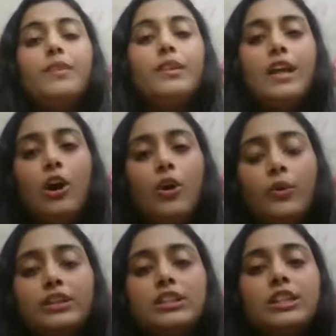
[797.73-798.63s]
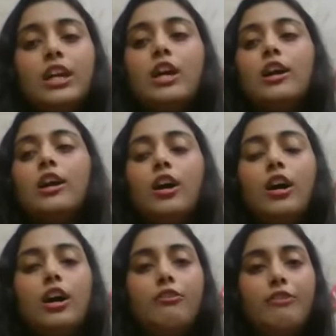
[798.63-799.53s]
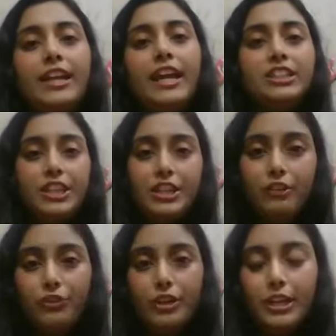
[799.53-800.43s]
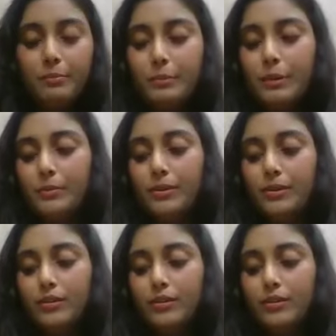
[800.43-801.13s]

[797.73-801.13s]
Now is it one extra year for DNB people?